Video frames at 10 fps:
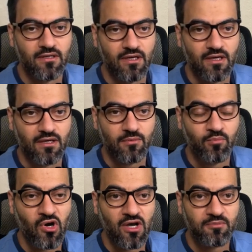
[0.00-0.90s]

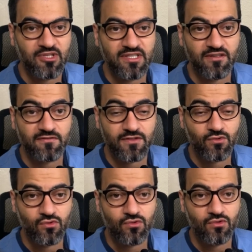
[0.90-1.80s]

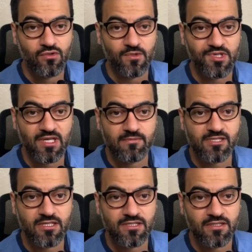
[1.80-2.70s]
PyPDF2, which
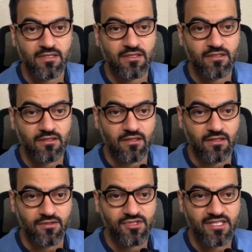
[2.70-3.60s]
helps us
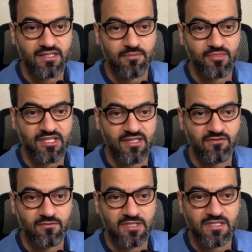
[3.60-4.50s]
read the
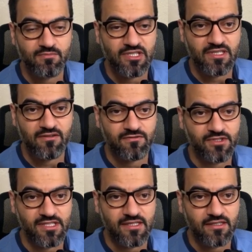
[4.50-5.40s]
PDF with this PDF
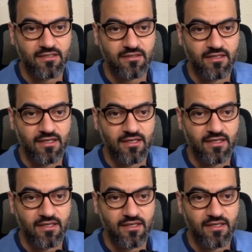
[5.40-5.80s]
reader,